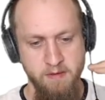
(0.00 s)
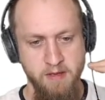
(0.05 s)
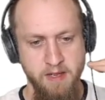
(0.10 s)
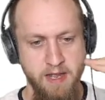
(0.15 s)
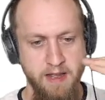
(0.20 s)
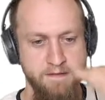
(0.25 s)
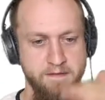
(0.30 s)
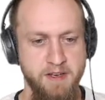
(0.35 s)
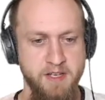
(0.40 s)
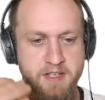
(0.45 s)

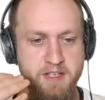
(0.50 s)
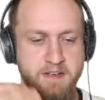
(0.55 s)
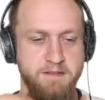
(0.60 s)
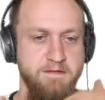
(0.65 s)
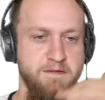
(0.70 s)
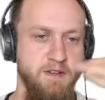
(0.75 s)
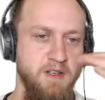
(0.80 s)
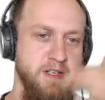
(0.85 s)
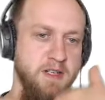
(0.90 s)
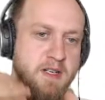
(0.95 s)
having
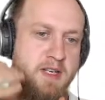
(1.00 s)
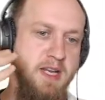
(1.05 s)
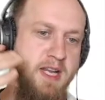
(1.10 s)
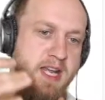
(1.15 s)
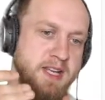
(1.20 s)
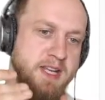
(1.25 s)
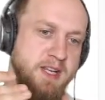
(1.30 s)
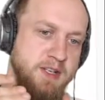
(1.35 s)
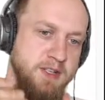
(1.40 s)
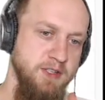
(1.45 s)
different
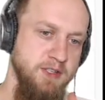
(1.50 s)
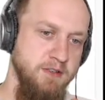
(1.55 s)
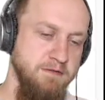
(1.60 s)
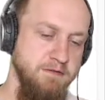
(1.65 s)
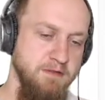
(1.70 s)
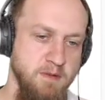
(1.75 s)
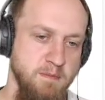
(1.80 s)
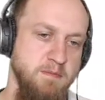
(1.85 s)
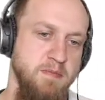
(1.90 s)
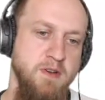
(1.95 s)
layers of
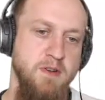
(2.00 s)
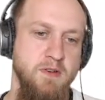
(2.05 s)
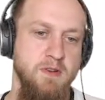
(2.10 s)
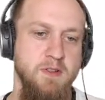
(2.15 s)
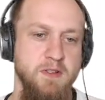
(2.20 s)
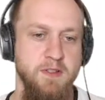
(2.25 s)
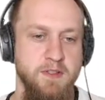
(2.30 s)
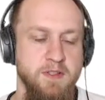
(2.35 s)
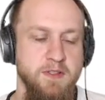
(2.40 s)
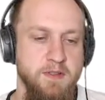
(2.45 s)

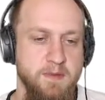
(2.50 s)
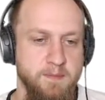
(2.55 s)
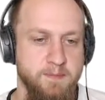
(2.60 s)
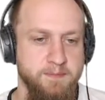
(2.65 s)
components.